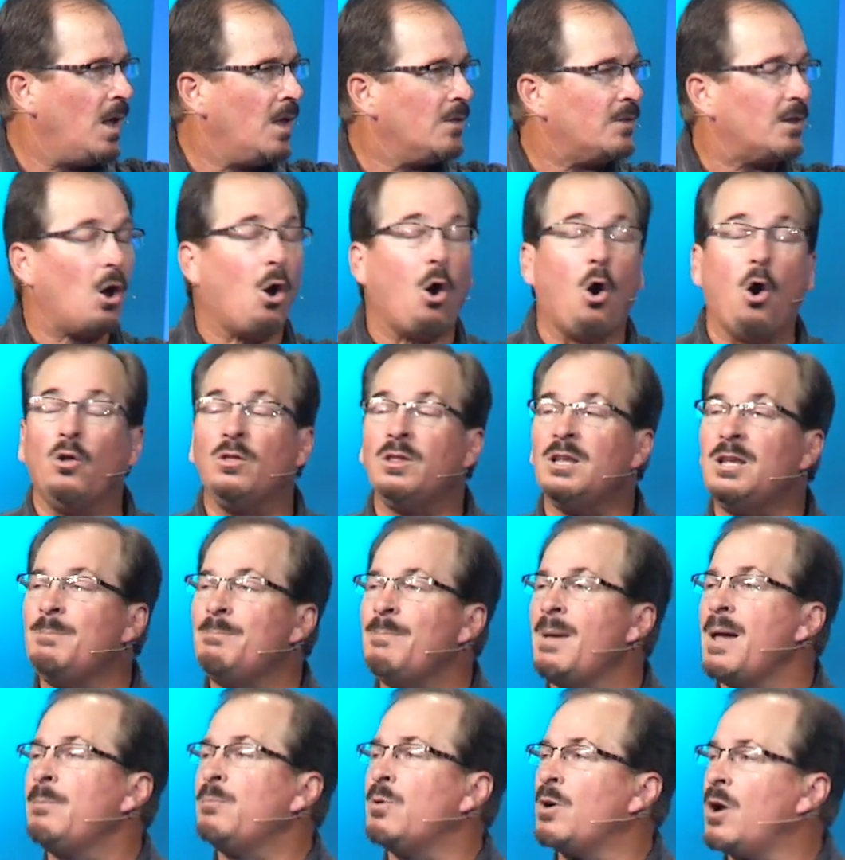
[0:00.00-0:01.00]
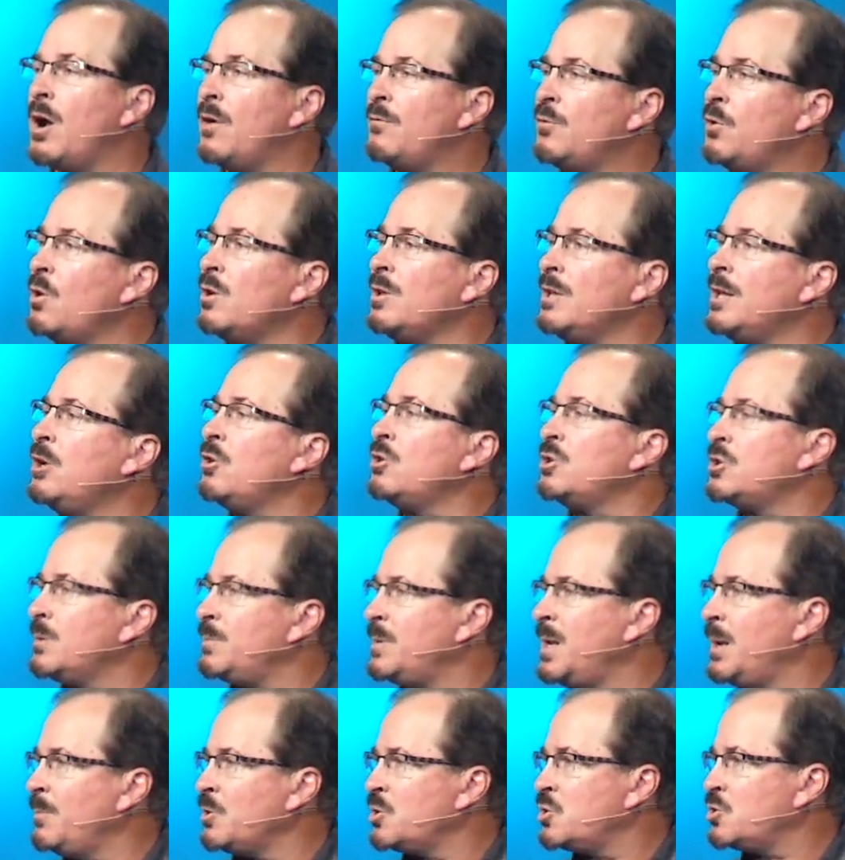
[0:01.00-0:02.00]
The only member of your leadership
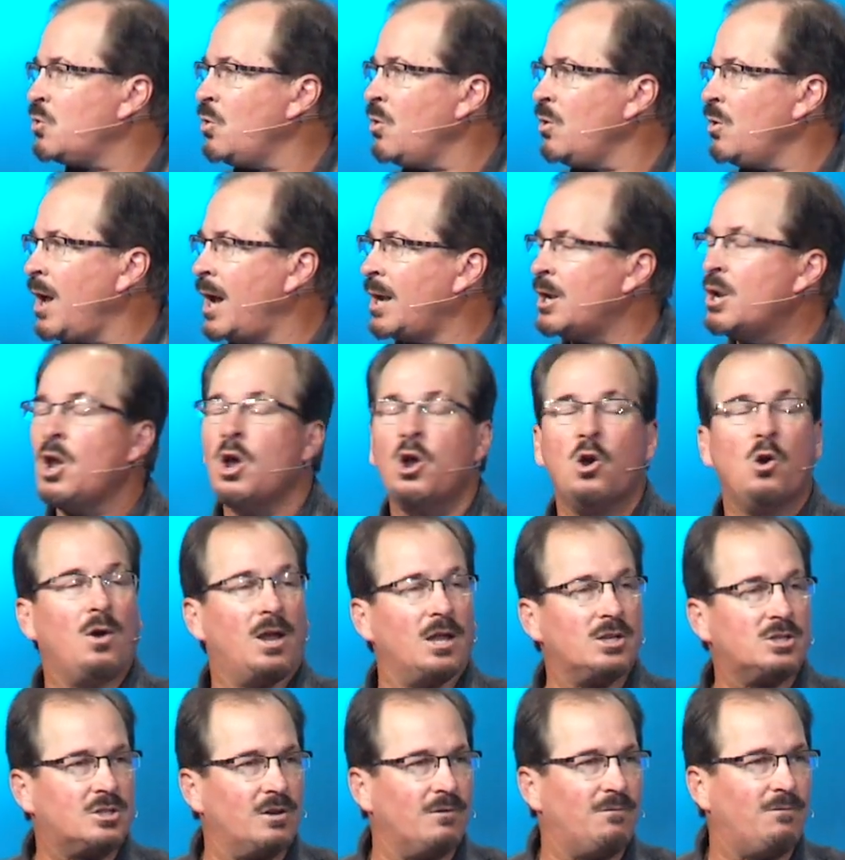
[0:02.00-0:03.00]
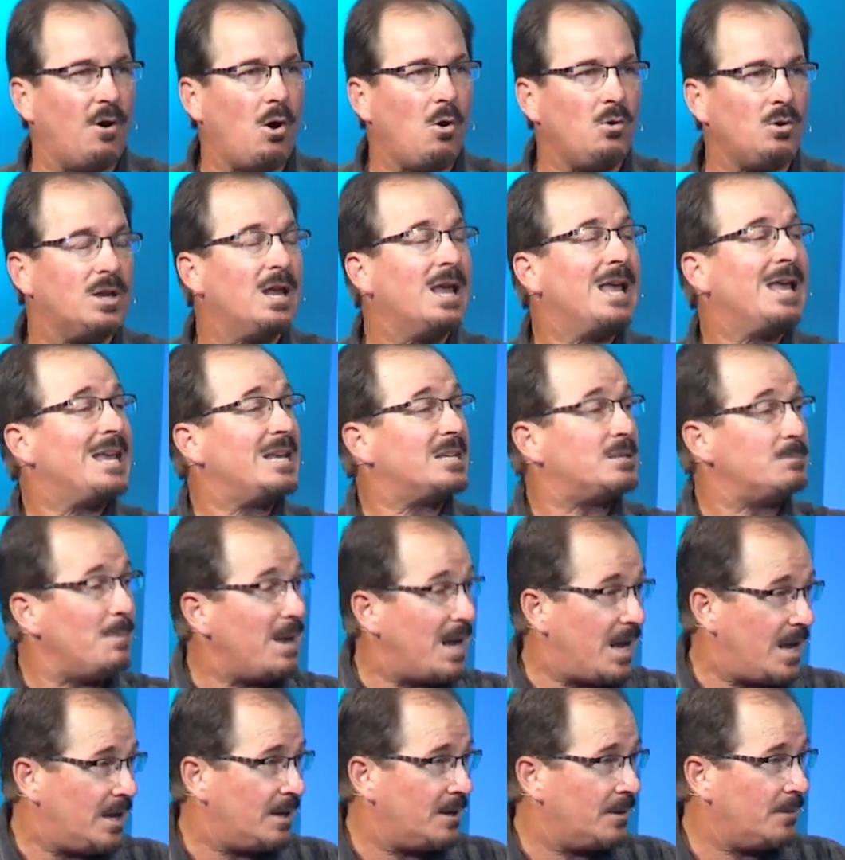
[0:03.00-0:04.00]
team at Shoreline who gets to vote is
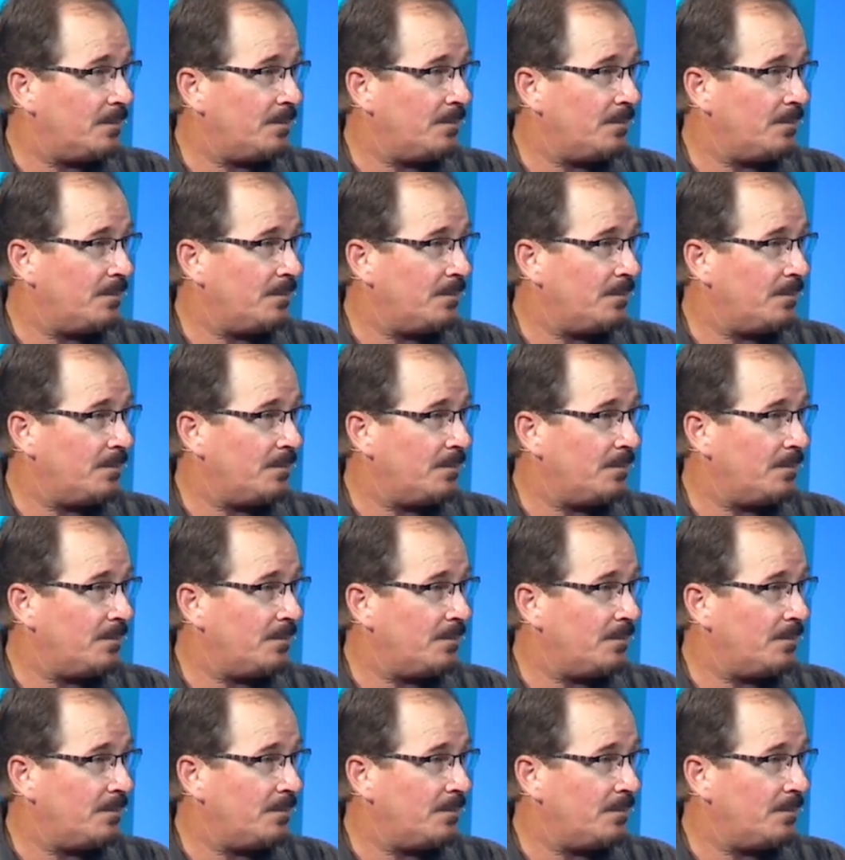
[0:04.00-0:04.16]
me.